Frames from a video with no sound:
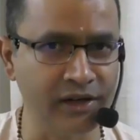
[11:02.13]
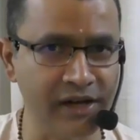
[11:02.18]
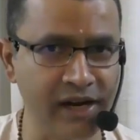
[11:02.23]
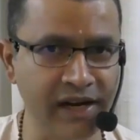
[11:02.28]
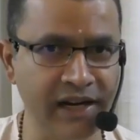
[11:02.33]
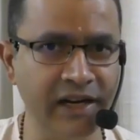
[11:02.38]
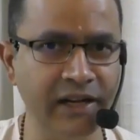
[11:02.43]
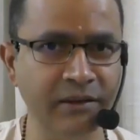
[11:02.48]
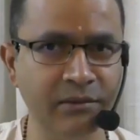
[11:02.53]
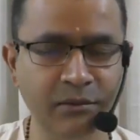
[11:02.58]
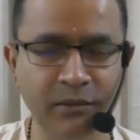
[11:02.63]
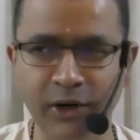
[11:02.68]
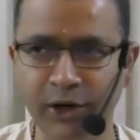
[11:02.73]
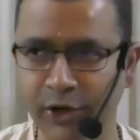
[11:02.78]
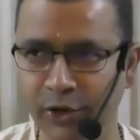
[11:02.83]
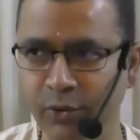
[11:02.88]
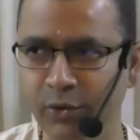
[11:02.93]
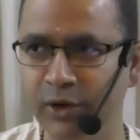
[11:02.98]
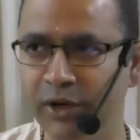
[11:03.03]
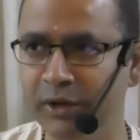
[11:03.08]
guide him and
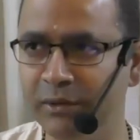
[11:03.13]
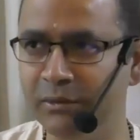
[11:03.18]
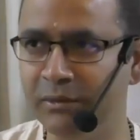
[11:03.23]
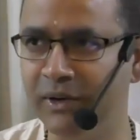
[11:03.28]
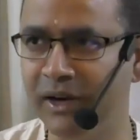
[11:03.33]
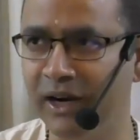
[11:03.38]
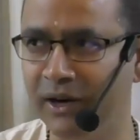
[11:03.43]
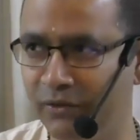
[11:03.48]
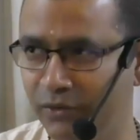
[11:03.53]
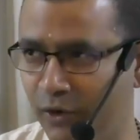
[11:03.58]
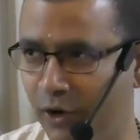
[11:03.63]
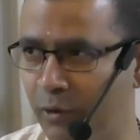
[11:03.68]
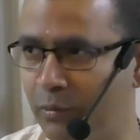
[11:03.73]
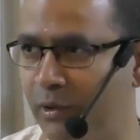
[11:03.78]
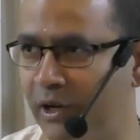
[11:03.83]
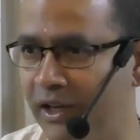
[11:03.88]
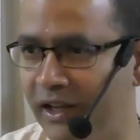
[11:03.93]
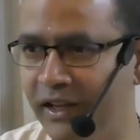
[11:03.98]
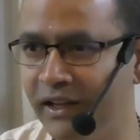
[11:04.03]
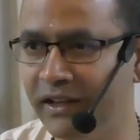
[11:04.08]
tutor him and
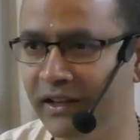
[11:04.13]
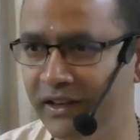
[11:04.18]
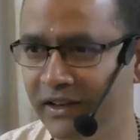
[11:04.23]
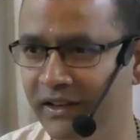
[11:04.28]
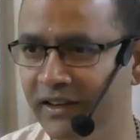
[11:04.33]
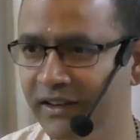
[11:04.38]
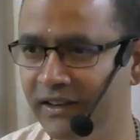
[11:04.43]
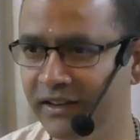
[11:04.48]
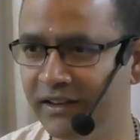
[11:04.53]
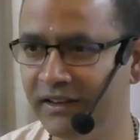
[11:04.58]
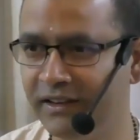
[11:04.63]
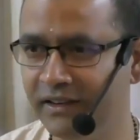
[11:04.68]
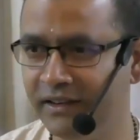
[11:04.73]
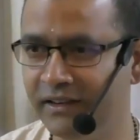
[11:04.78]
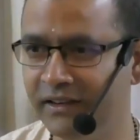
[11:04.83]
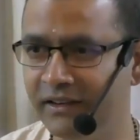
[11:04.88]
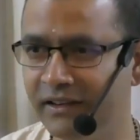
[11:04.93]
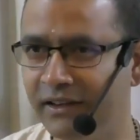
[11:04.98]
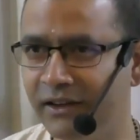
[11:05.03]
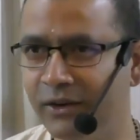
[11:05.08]
formally,
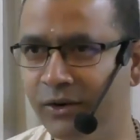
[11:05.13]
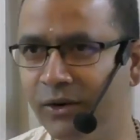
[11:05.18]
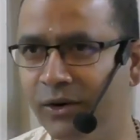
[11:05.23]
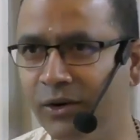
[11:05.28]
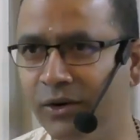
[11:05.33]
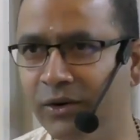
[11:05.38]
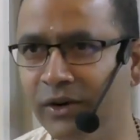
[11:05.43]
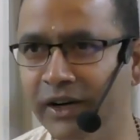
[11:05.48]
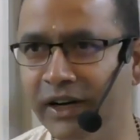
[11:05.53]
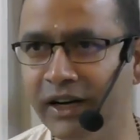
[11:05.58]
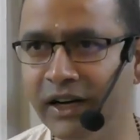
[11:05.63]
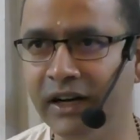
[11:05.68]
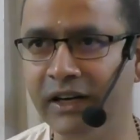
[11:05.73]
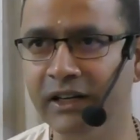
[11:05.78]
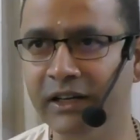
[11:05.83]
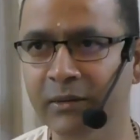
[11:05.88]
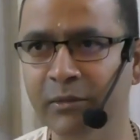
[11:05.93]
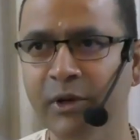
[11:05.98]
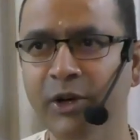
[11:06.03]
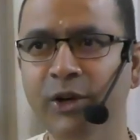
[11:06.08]
induct
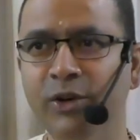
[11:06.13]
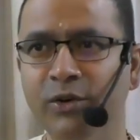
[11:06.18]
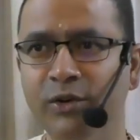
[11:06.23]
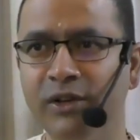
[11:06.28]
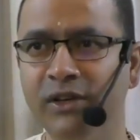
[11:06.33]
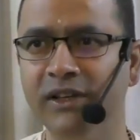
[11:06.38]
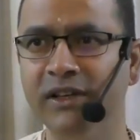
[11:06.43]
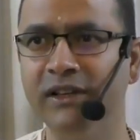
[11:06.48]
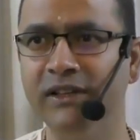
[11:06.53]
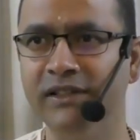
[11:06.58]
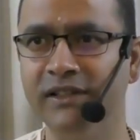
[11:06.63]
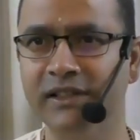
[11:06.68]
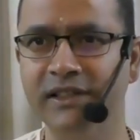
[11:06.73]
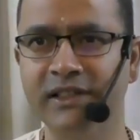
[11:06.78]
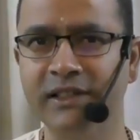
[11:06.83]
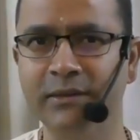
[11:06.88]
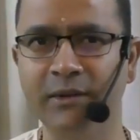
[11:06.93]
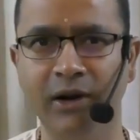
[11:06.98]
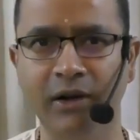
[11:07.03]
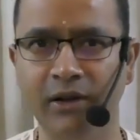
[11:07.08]
him into the
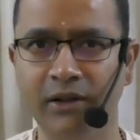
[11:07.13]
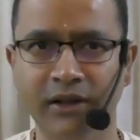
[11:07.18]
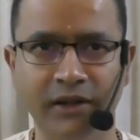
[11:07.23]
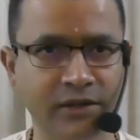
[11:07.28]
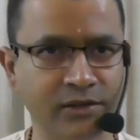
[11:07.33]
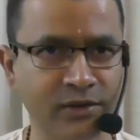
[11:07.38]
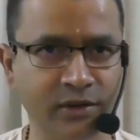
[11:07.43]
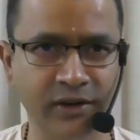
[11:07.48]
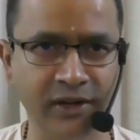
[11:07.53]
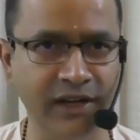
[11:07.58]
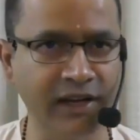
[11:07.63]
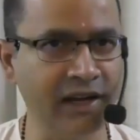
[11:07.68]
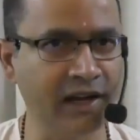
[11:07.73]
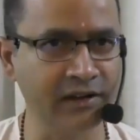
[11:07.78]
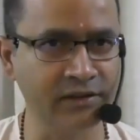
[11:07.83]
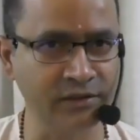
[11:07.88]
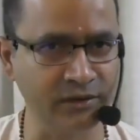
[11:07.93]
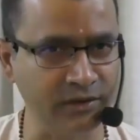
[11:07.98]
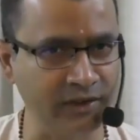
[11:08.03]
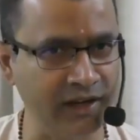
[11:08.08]
system and all that. So he
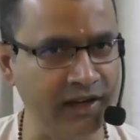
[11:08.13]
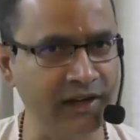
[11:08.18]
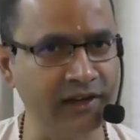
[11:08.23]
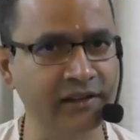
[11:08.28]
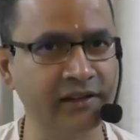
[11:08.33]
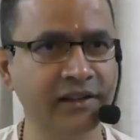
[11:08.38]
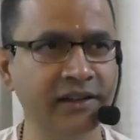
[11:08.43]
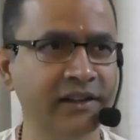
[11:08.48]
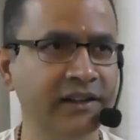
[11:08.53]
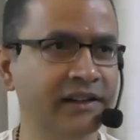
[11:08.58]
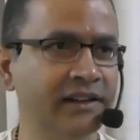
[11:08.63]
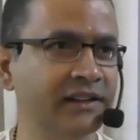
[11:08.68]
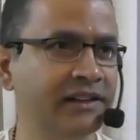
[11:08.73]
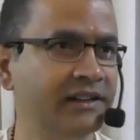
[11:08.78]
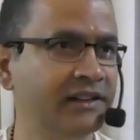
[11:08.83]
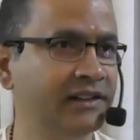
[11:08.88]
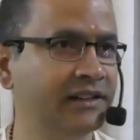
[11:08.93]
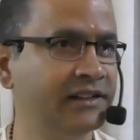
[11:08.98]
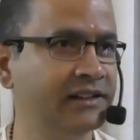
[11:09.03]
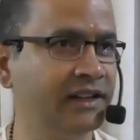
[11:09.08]
has to take
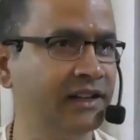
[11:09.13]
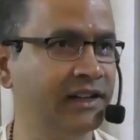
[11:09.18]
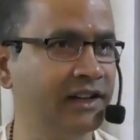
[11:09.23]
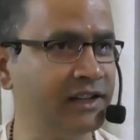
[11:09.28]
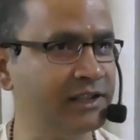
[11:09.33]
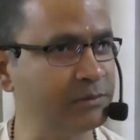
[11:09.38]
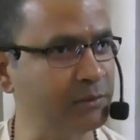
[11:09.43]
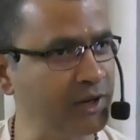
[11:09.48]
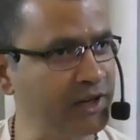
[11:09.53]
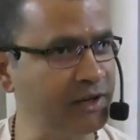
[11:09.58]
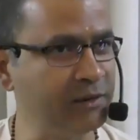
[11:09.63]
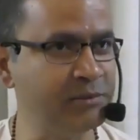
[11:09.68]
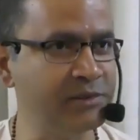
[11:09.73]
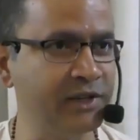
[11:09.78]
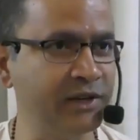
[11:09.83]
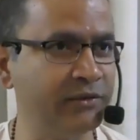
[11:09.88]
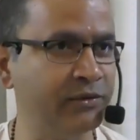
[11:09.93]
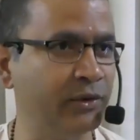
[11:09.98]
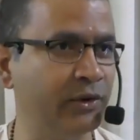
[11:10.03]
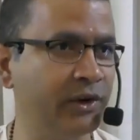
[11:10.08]
sannyas by
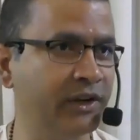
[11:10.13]
himself.